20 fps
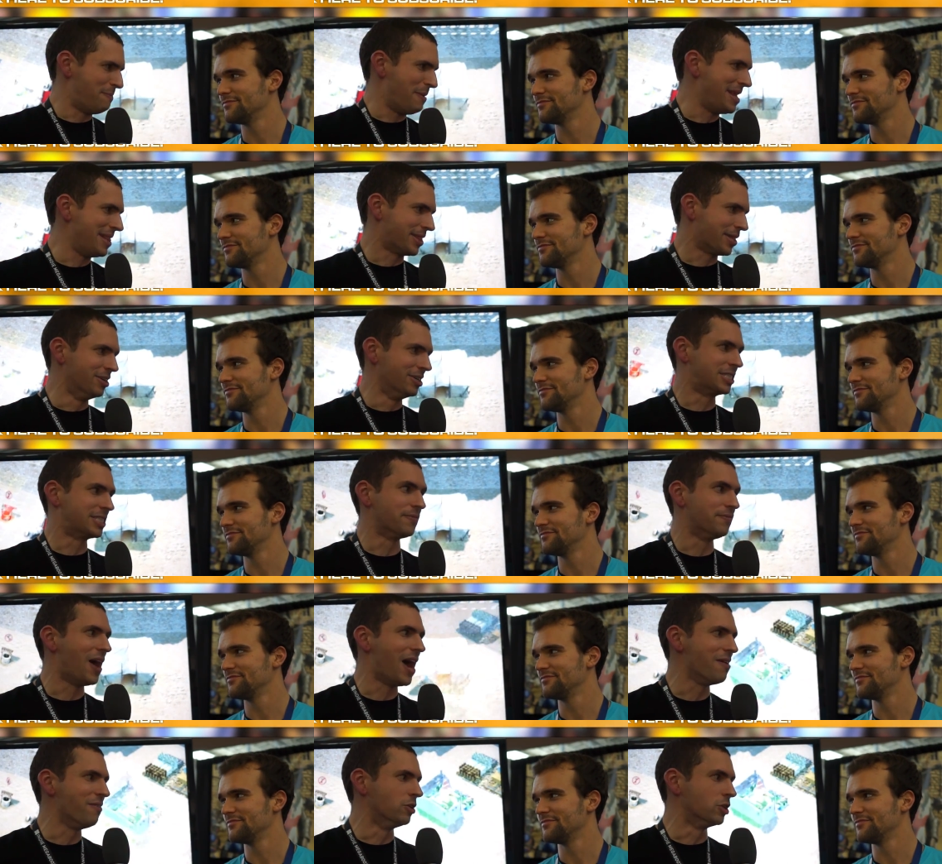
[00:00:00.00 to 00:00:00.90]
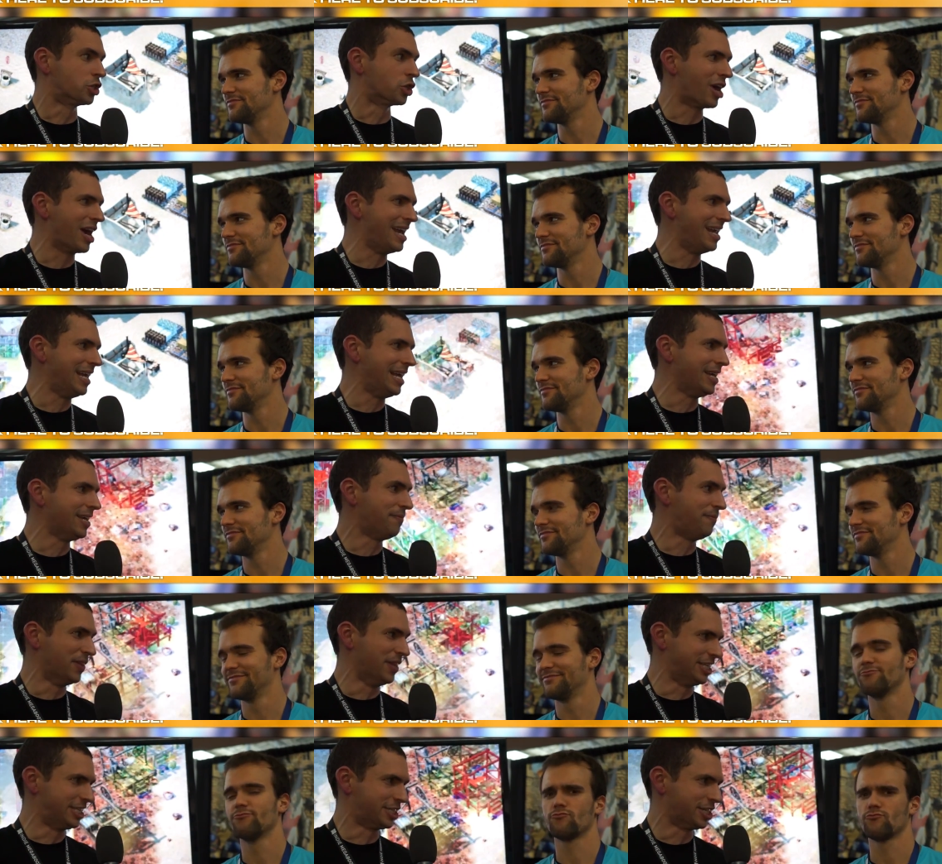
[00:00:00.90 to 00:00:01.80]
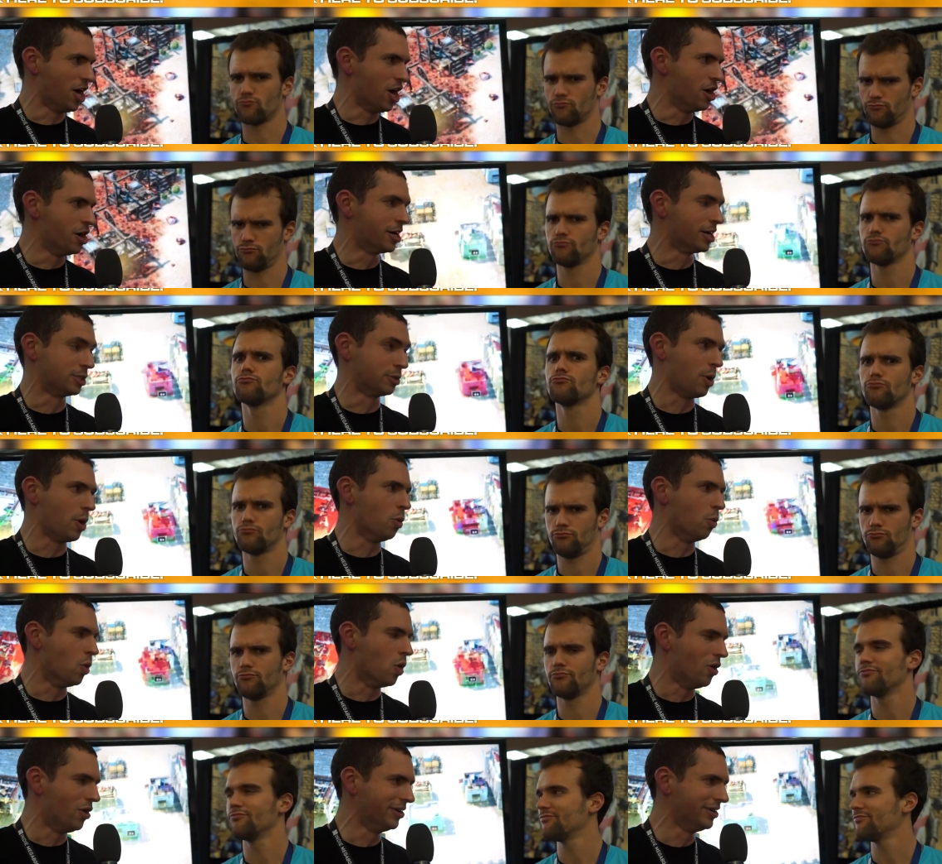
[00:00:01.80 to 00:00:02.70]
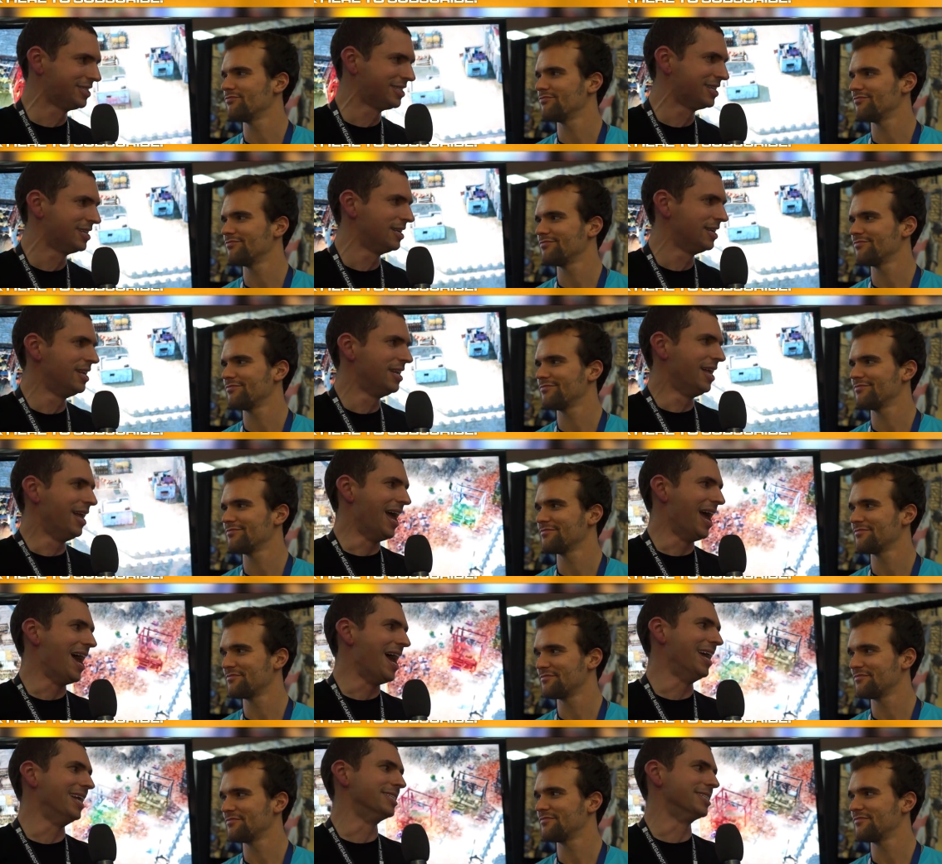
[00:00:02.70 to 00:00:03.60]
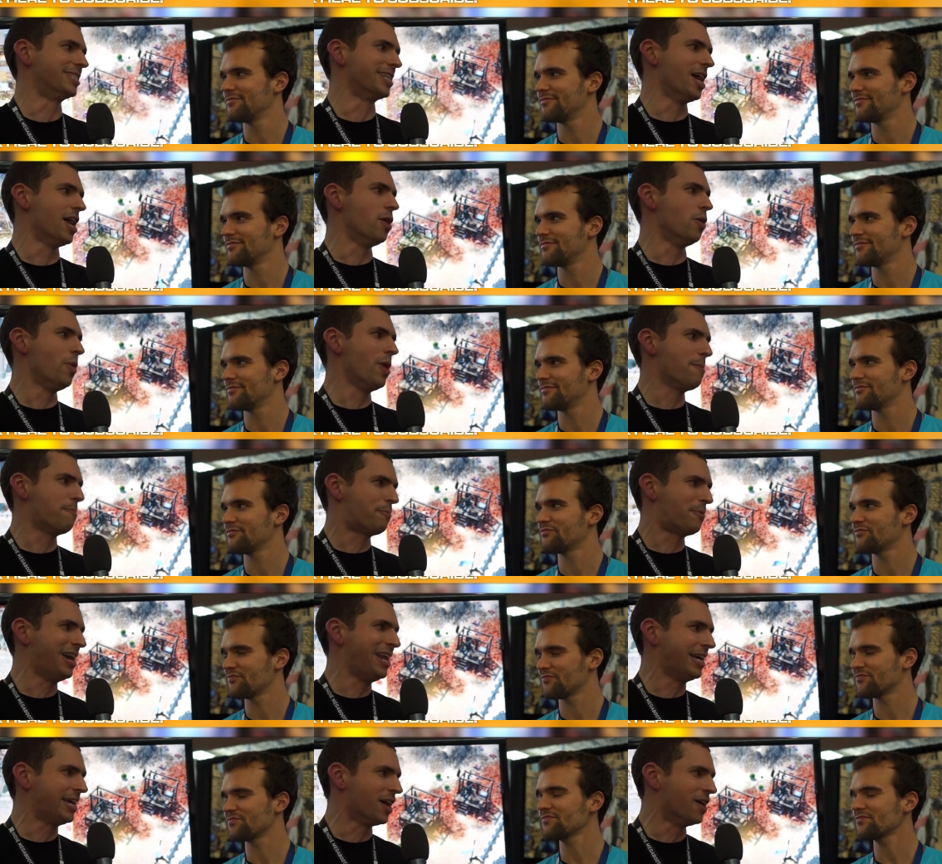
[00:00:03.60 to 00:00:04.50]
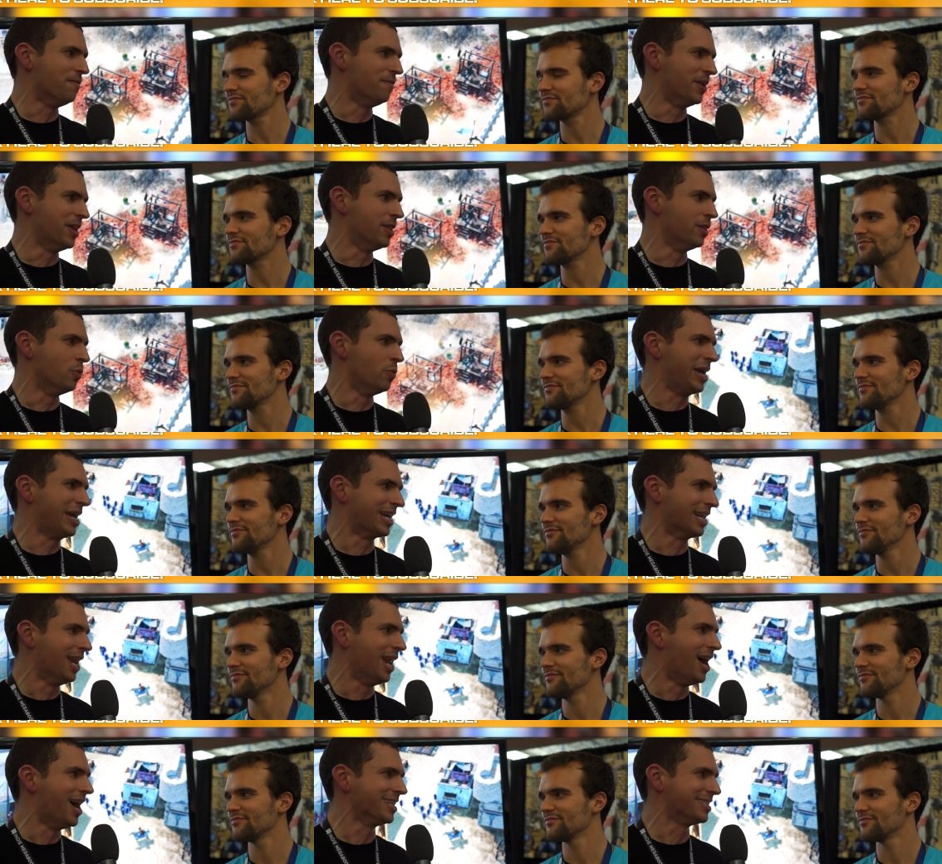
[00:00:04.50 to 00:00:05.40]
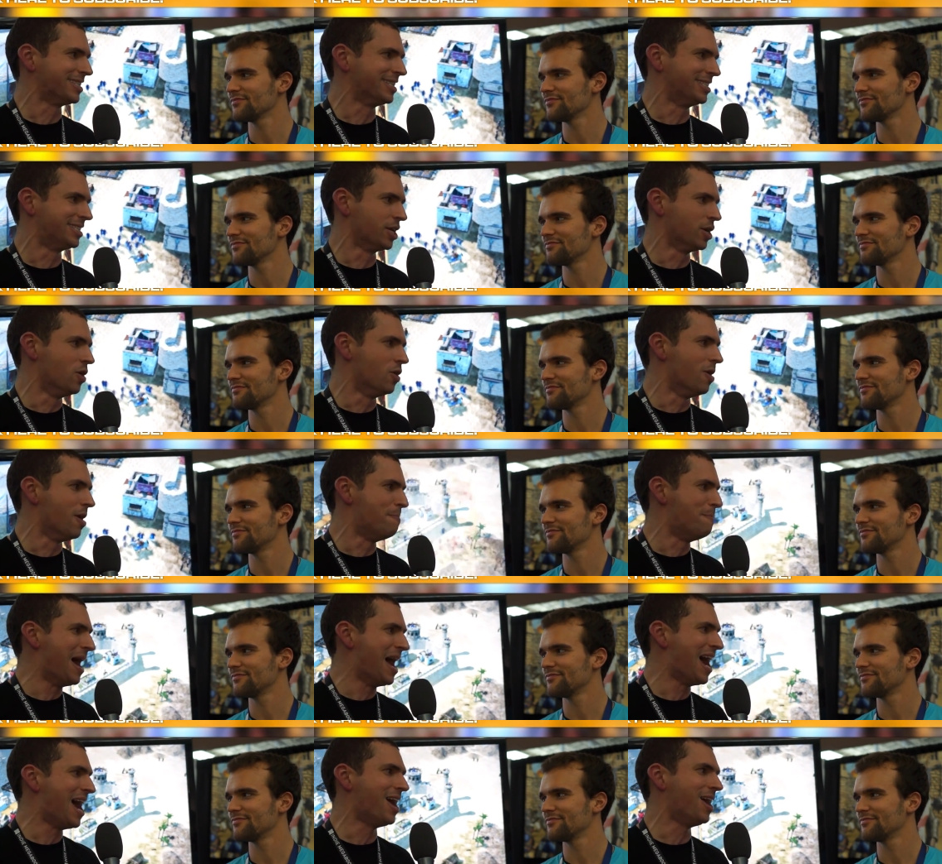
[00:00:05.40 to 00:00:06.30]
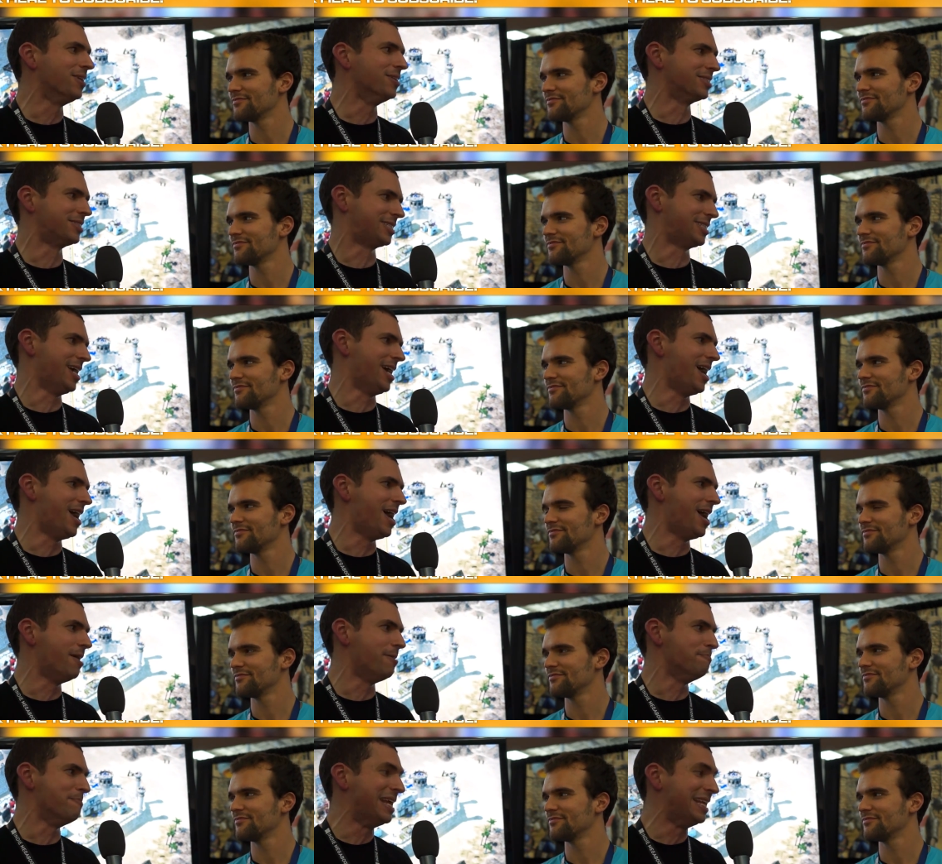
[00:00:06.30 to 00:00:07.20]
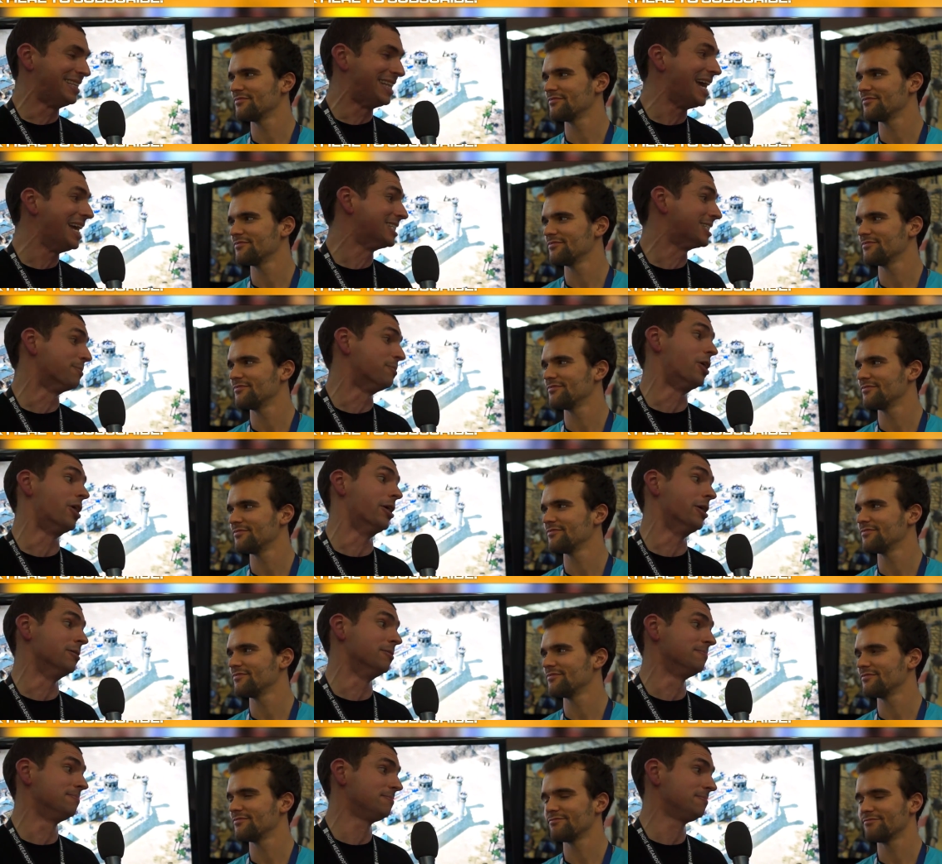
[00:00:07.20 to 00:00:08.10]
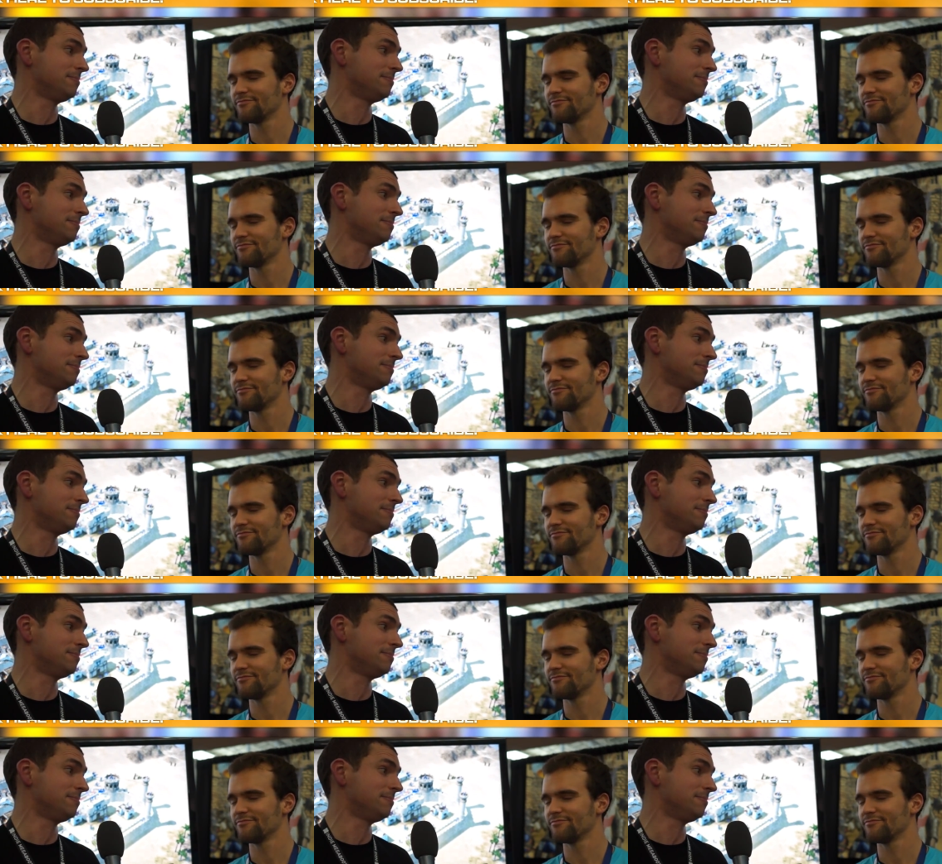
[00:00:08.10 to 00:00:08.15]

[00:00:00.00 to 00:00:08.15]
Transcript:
Speaker 1: been through survival training for the show because we were warned, and so we're pretty confident that we can last until about uh, midday tomorrow.